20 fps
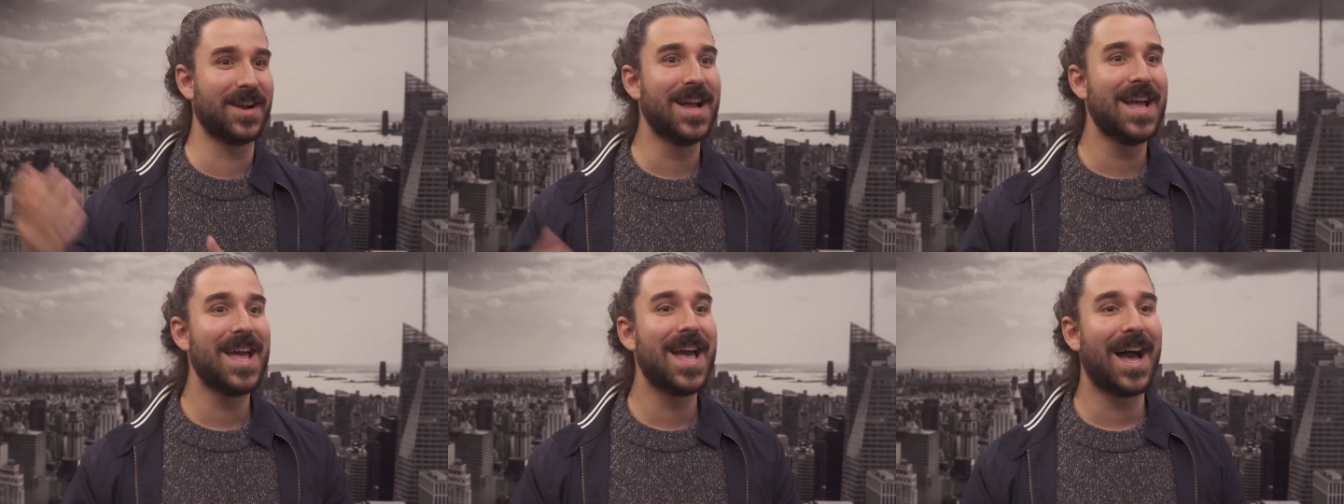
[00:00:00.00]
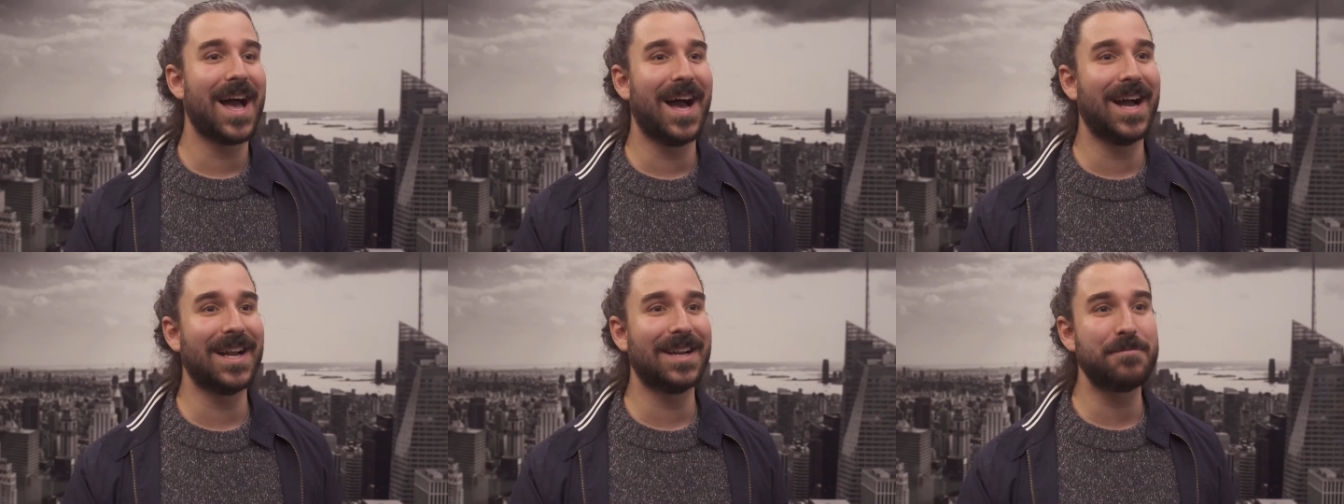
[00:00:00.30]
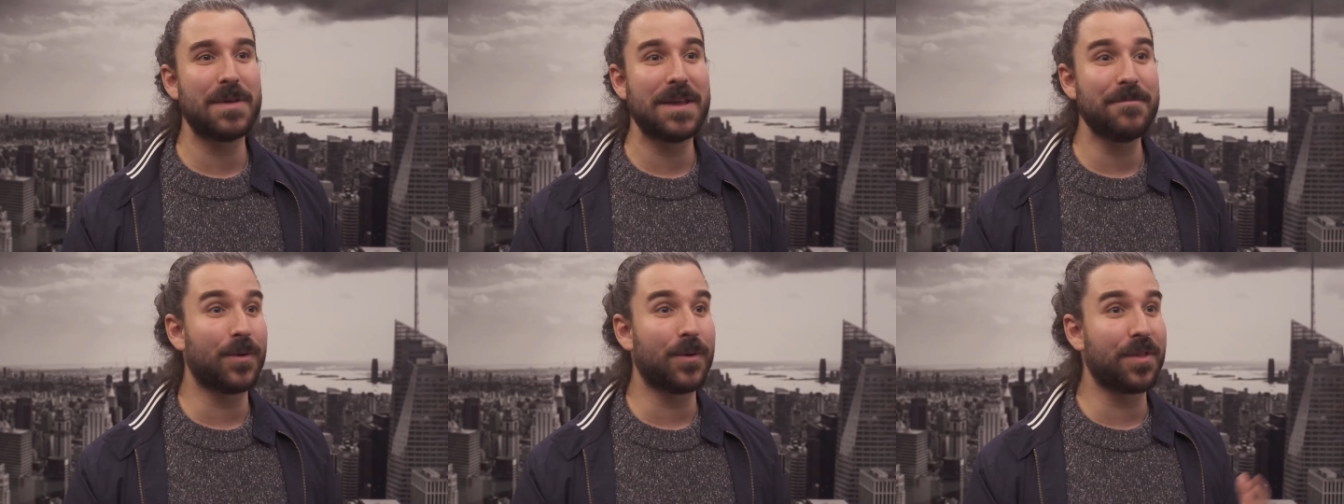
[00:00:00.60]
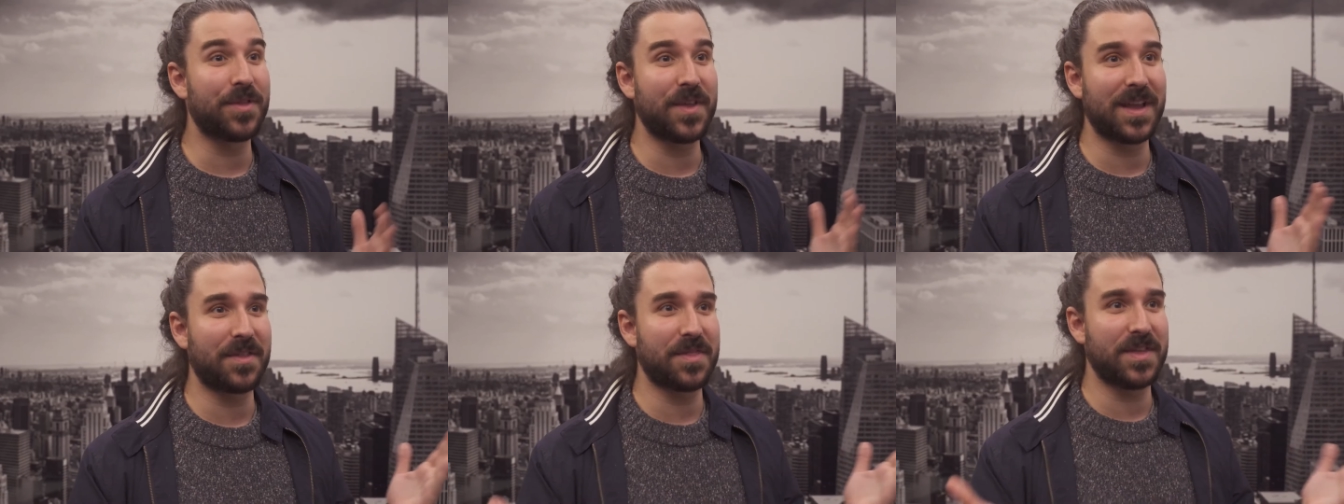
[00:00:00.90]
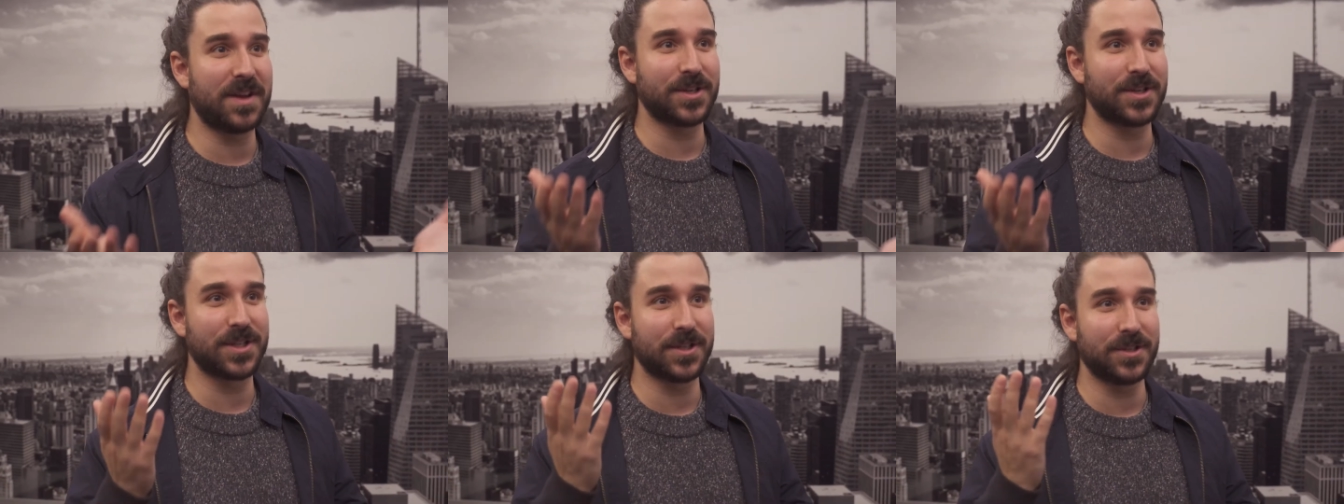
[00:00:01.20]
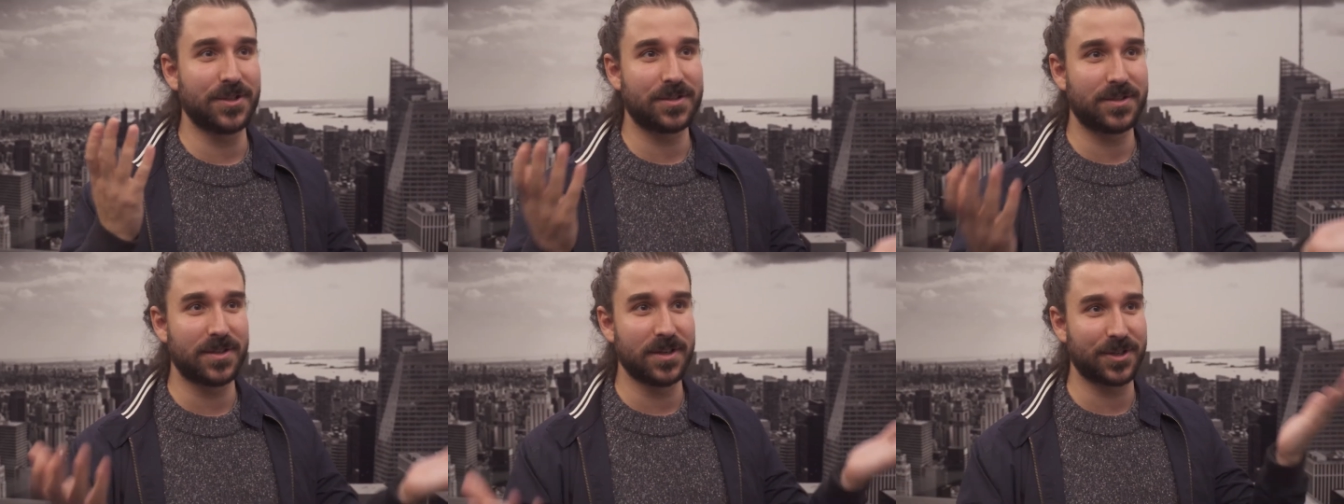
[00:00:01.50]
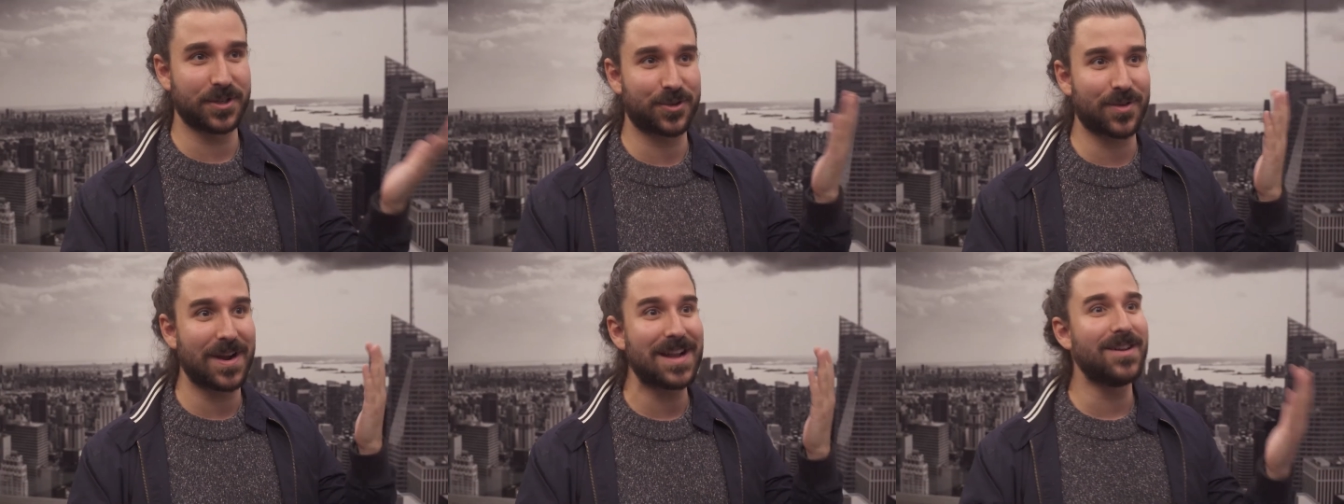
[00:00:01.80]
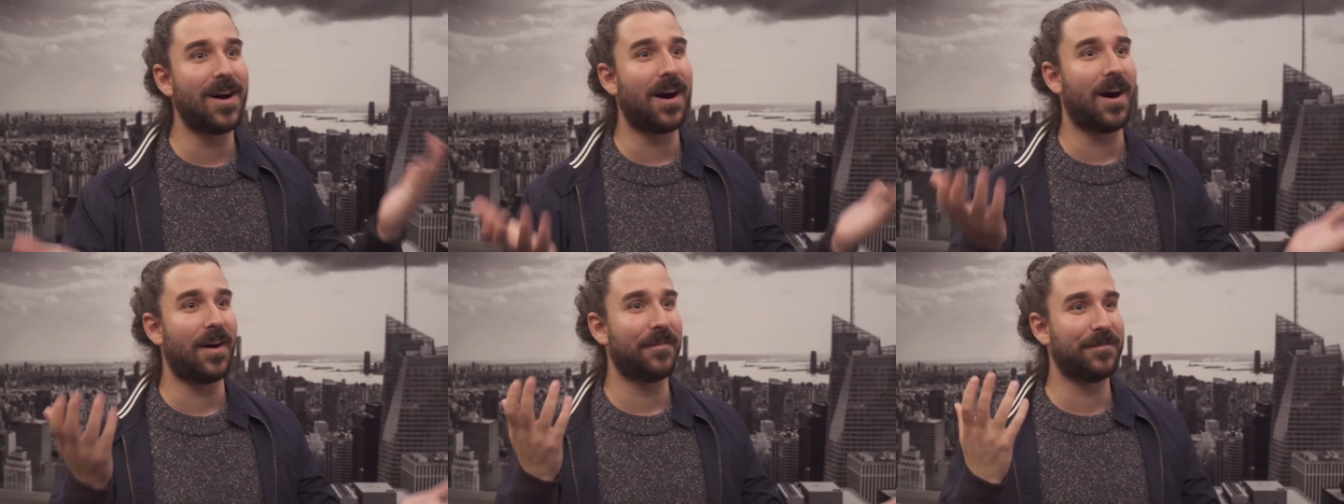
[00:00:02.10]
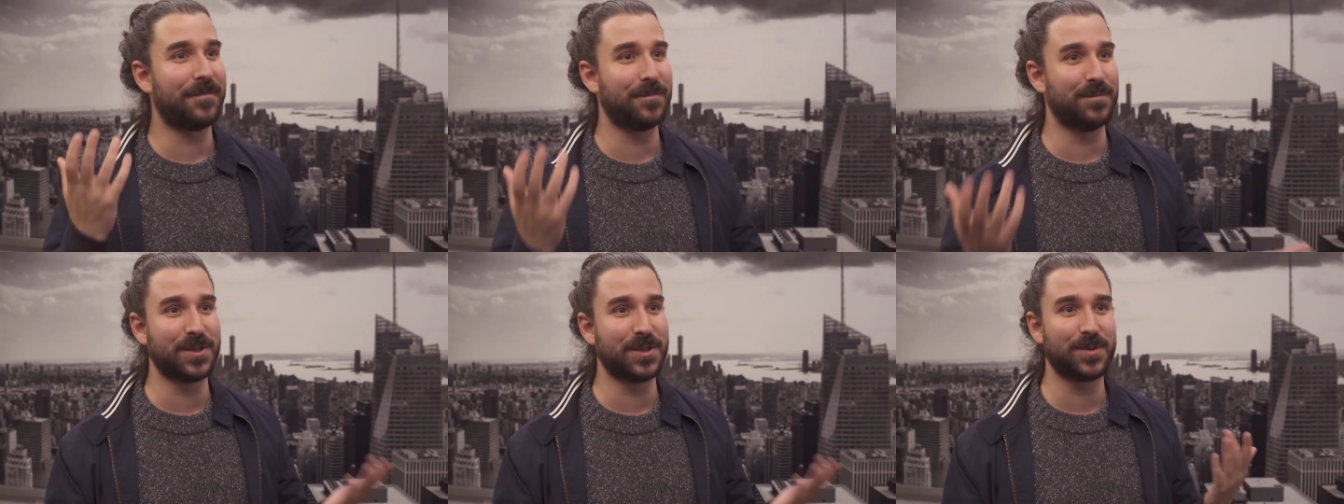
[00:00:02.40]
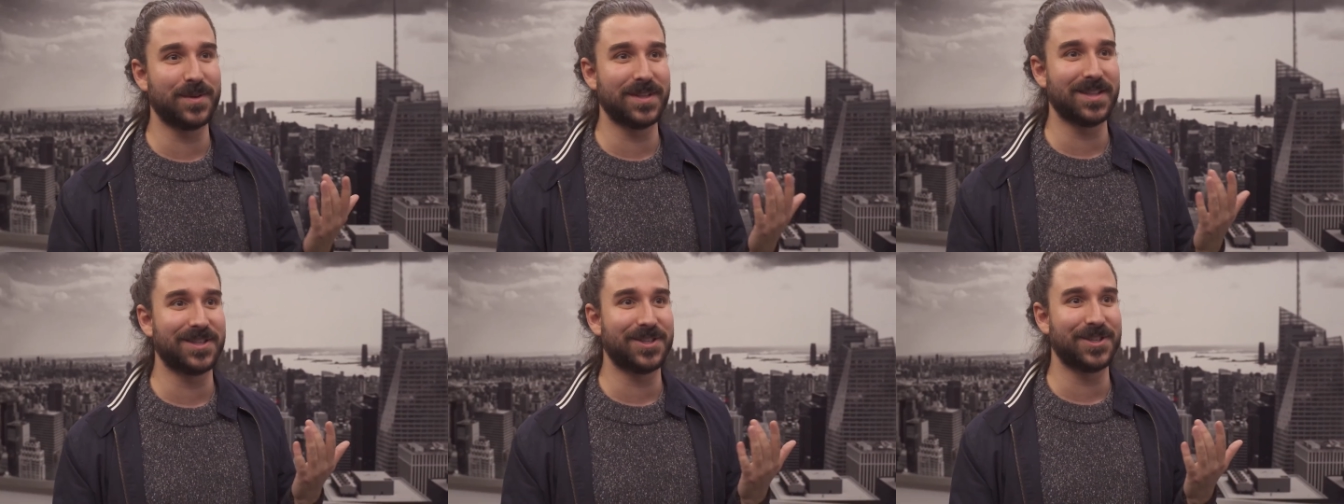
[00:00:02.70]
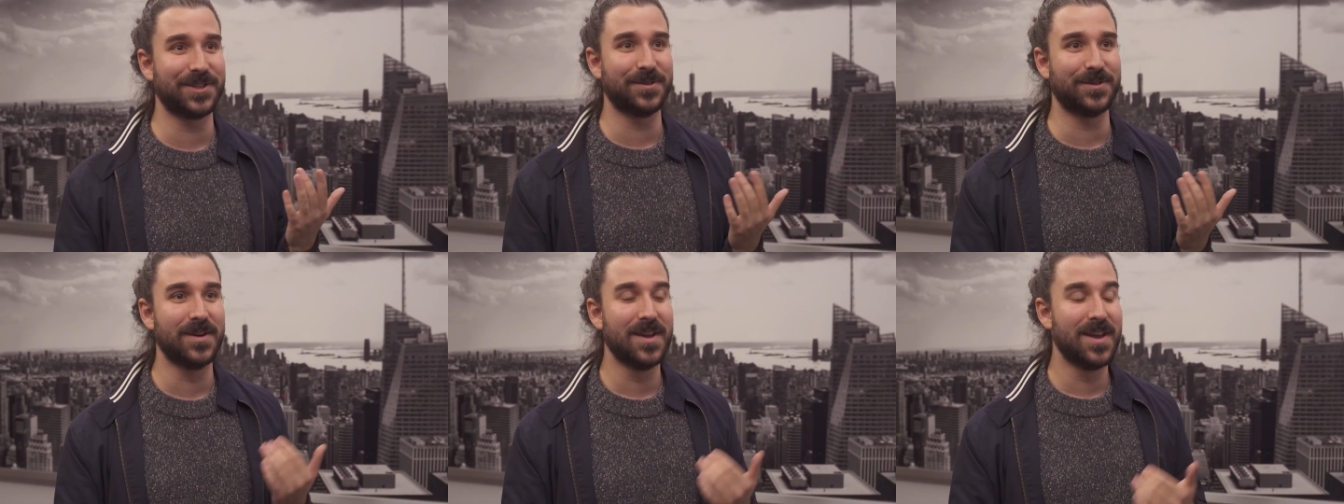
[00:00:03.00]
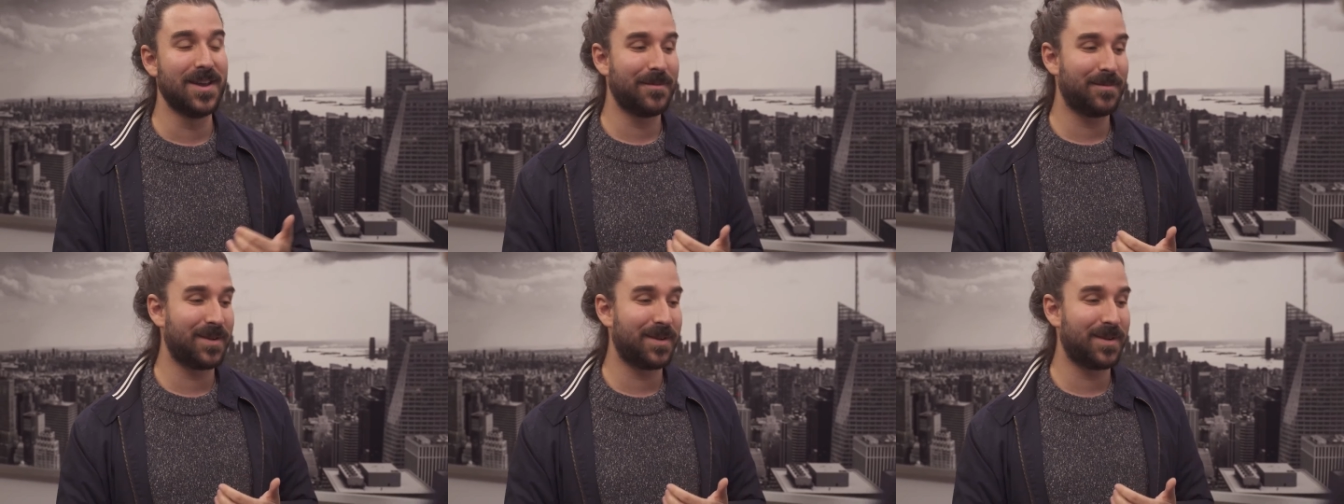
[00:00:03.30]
And people think there's a trade-off between the two,